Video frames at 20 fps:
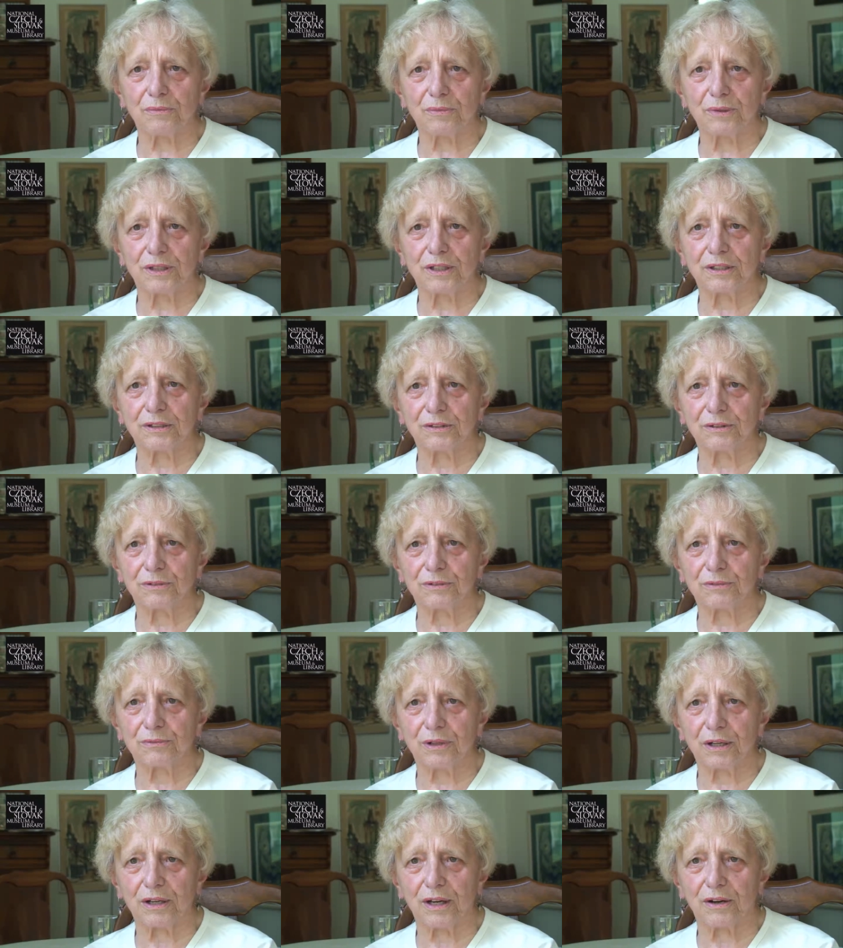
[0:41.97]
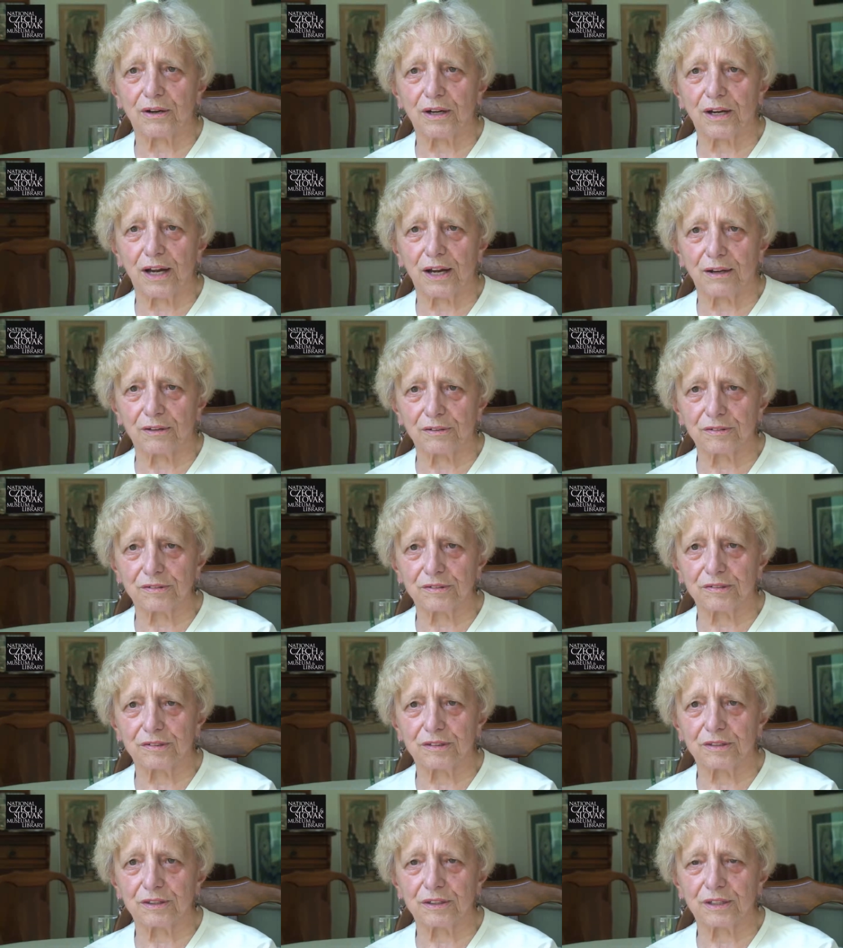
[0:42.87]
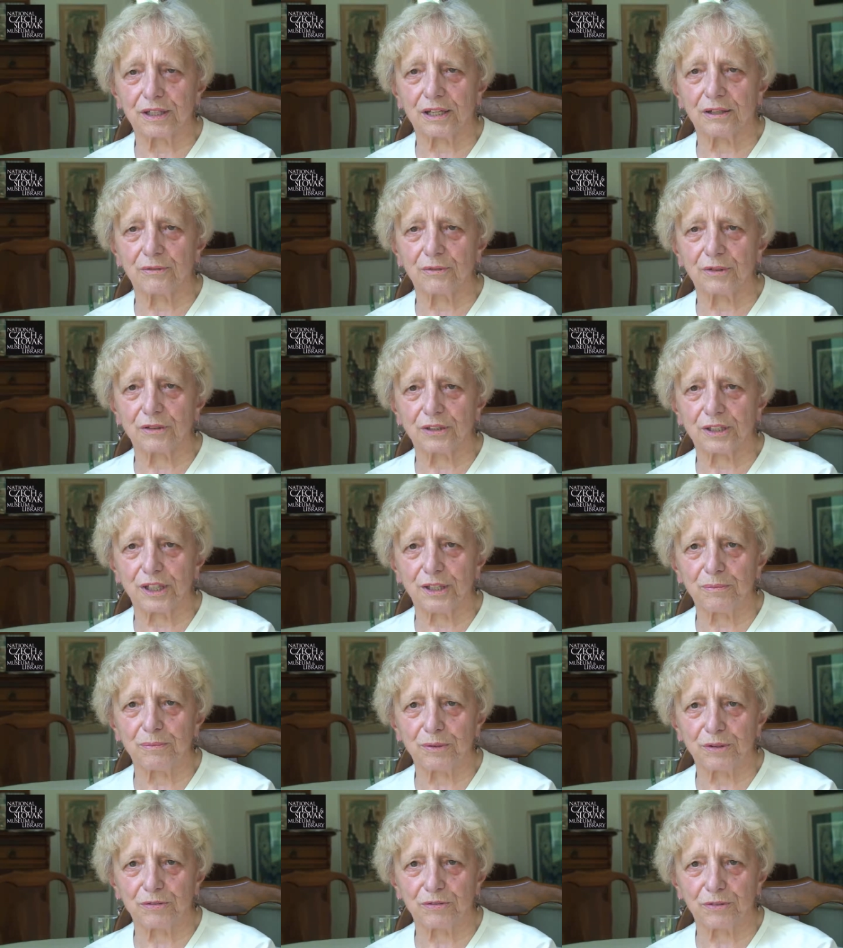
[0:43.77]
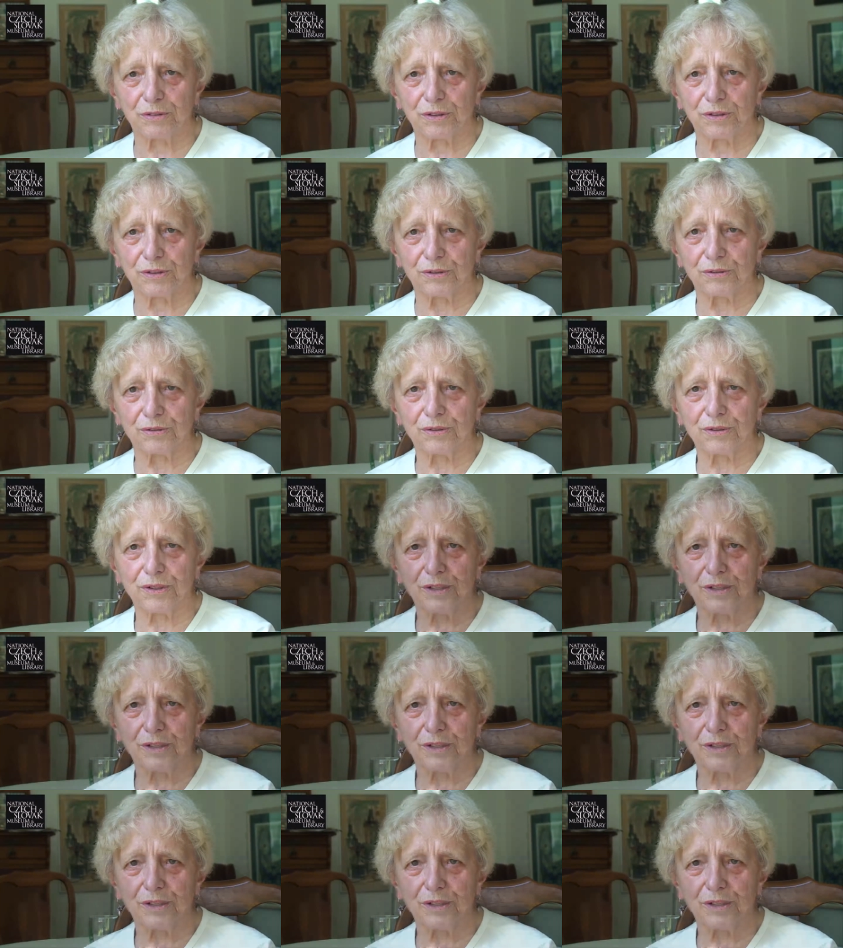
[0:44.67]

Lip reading: bring it to our house and we'll keep it for you."